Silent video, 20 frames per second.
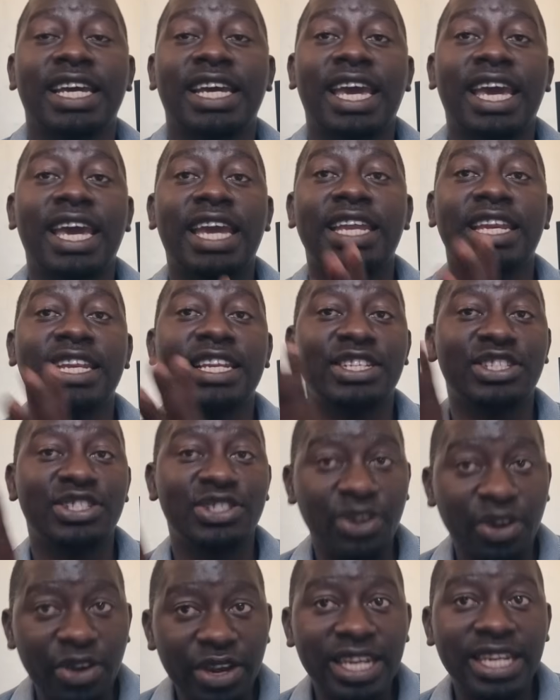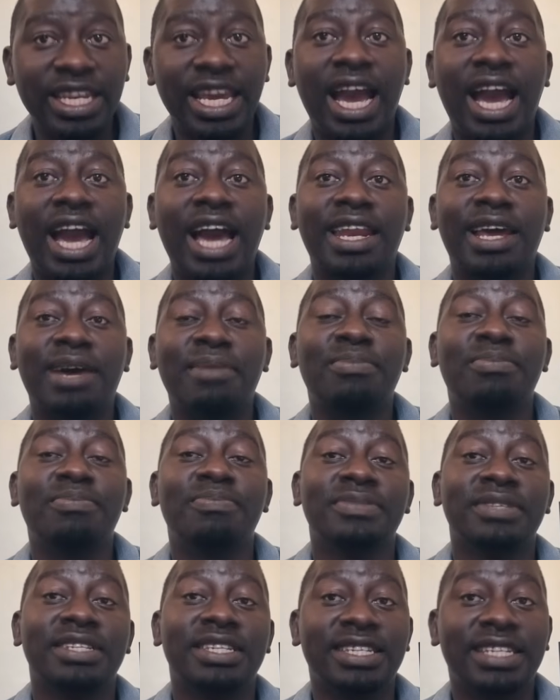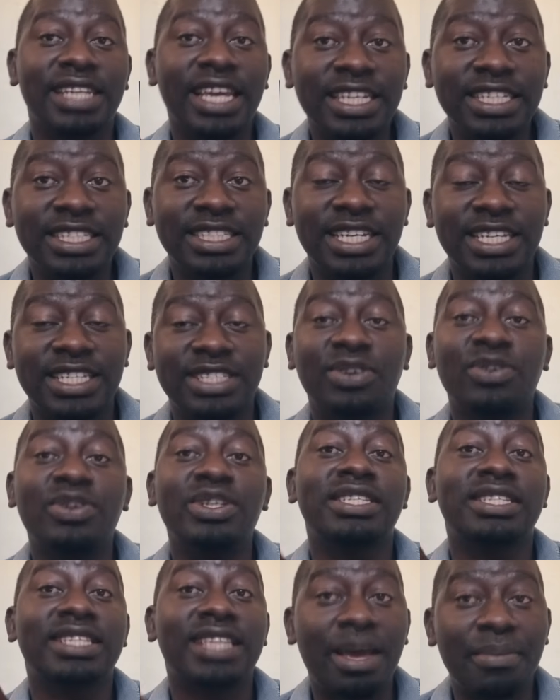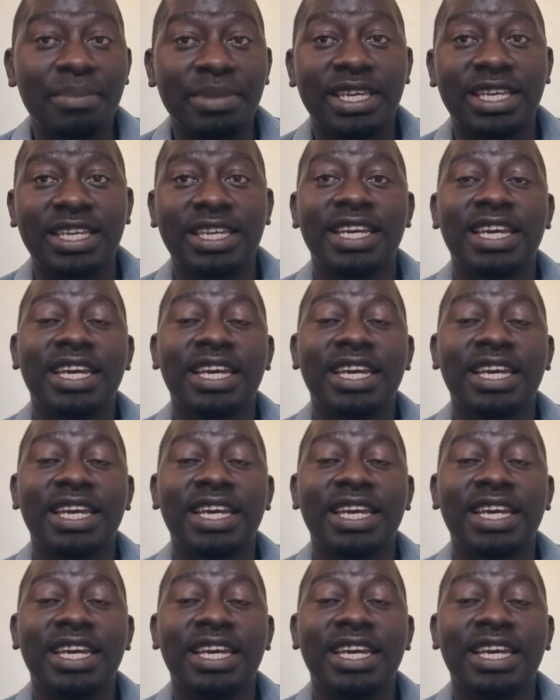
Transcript: and join Arab nations or Islamic